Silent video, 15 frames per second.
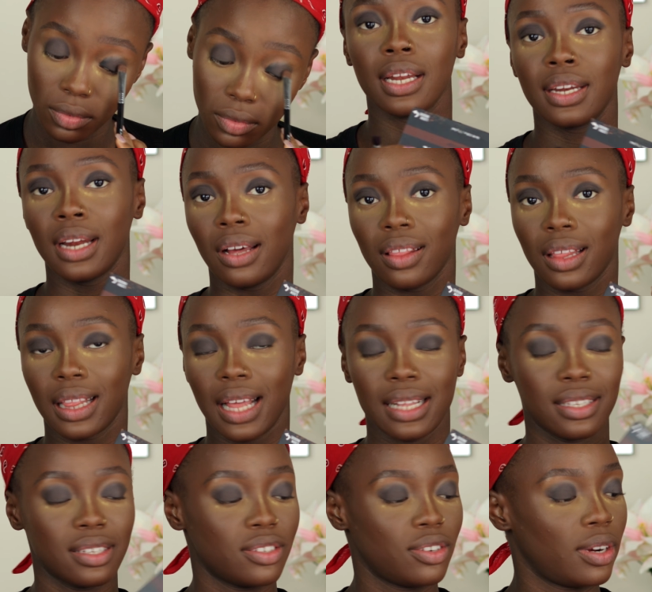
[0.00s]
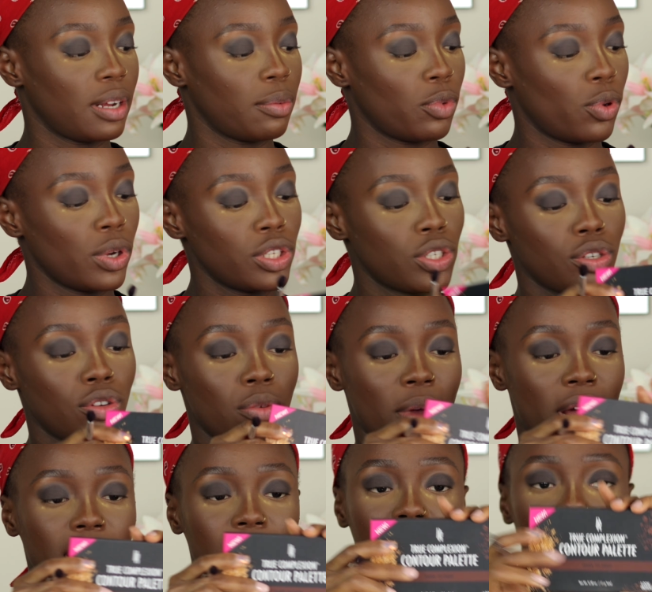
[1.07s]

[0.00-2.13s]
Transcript: Now that that is done, I'm going to go back